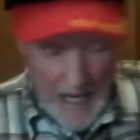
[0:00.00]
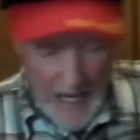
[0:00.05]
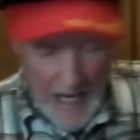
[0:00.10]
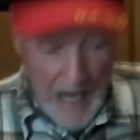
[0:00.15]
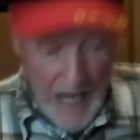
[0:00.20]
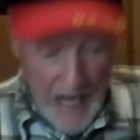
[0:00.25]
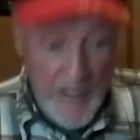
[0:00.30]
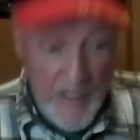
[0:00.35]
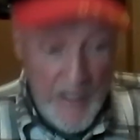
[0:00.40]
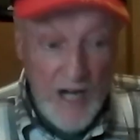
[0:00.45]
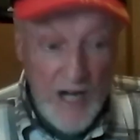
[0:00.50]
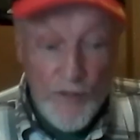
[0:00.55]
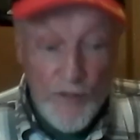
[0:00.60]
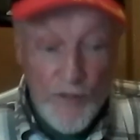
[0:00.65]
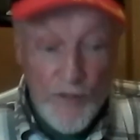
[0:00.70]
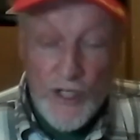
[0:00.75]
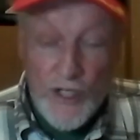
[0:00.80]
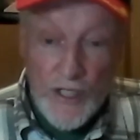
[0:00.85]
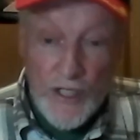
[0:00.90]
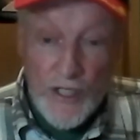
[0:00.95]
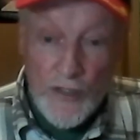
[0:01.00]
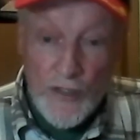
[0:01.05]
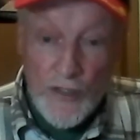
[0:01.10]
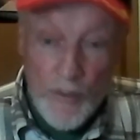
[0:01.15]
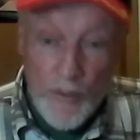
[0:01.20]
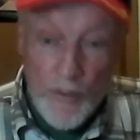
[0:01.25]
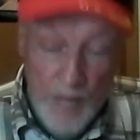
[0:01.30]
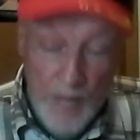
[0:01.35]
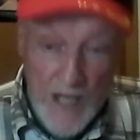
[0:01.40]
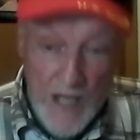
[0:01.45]
I mean, every cell in
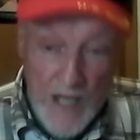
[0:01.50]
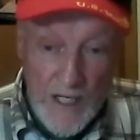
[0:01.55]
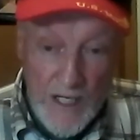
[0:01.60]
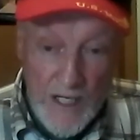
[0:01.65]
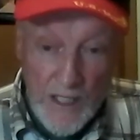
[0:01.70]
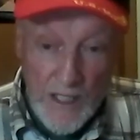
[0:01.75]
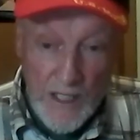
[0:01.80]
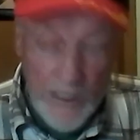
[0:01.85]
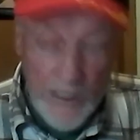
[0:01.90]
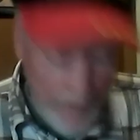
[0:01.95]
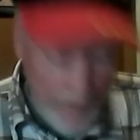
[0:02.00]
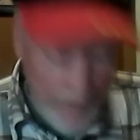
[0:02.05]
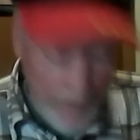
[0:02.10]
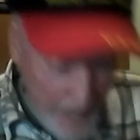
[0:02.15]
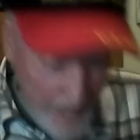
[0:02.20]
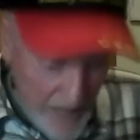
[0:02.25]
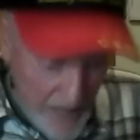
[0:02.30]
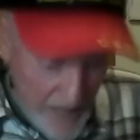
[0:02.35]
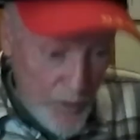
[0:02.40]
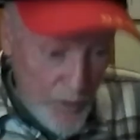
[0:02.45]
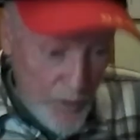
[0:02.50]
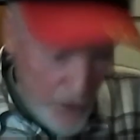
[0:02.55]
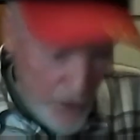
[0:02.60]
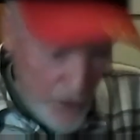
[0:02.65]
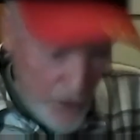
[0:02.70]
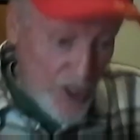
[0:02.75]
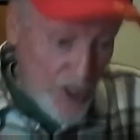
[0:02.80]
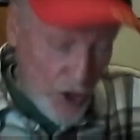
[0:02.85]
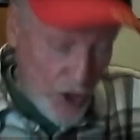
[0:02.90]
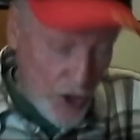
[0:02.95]
your body electrified. When you
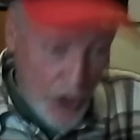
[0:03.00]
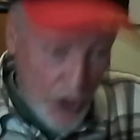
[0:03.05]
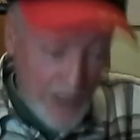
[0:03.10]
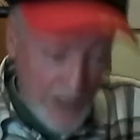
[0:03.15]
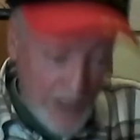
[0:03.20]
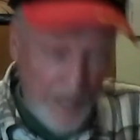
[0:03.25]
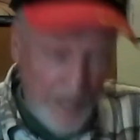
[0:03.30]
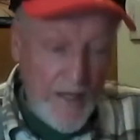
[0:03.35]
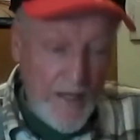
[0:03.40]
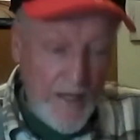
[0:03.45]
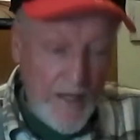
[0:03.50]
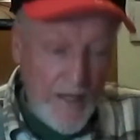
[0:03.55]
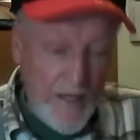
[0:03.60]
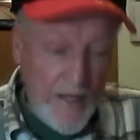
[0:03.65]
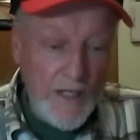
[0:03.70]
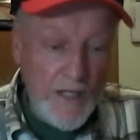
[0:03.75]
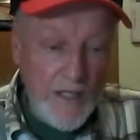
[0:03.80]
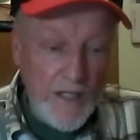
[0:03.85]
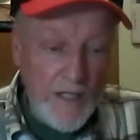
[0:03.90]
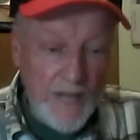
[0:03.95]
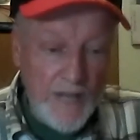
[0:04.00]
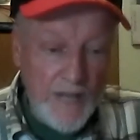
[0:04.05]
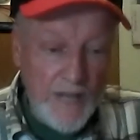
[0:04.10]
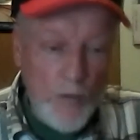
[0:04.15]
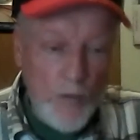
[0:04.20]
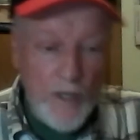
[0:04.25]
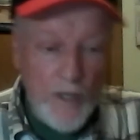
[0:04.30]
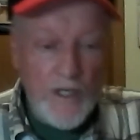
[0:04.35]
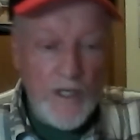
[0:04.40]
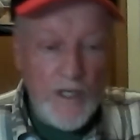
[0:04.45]
just looked at that thing, and they
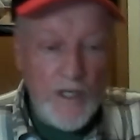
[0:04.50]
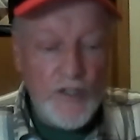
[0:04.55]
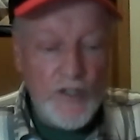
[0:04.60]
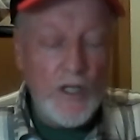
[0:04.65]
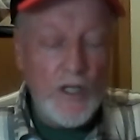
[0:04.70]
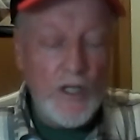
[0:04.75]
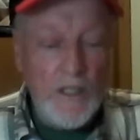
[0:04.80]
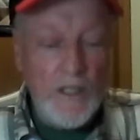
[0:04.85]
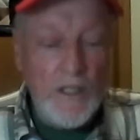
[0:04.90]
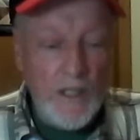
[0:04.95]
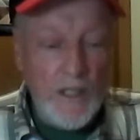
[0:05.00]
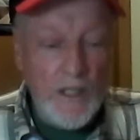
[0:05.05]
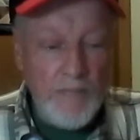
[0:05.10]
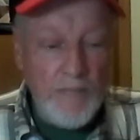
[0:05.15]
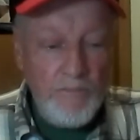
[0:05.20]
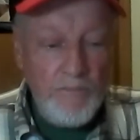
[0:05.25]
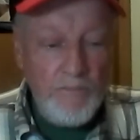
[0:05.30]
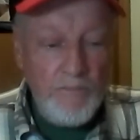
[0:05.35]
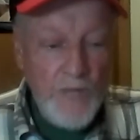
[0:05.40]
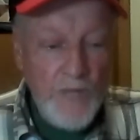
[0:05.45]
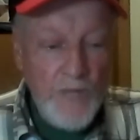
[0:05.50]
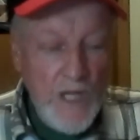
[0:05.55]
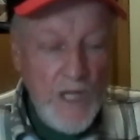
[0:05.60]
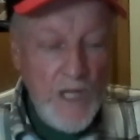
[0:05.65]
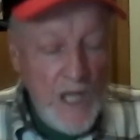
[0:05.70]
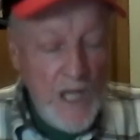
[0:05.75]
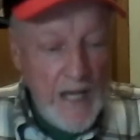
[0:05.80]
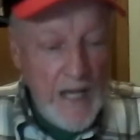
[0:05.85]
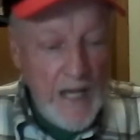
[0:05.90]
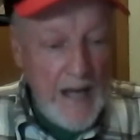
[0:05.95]
wanted us to kill him,
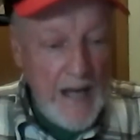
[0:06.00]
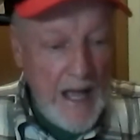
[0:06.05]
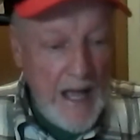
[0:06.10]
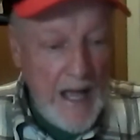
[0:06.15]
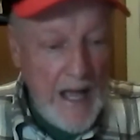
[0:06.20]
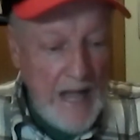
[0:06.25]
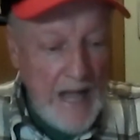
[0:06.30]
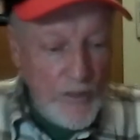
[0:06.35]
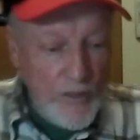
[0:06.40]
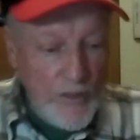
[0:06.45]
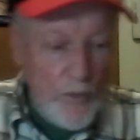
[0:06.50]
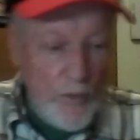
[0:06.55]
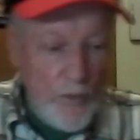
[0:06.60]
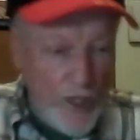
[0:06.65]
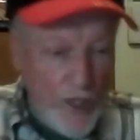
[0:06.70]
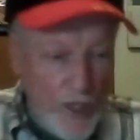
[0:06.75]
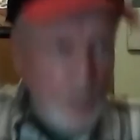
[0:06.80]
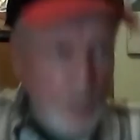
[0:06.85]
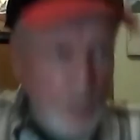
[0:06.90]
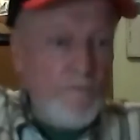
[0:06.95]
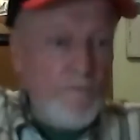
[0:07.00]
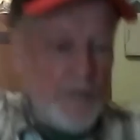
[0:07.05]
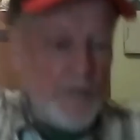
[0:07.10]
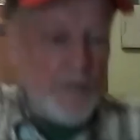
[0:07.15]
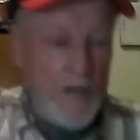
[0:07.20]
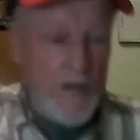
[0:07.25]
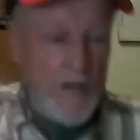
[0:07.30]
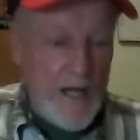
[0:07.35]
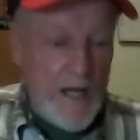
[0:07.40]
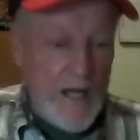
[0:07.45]
and that I we couldn't
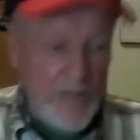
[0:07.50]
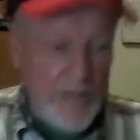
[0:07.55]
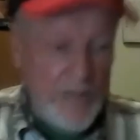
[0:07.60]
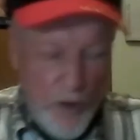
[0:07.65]
figure out.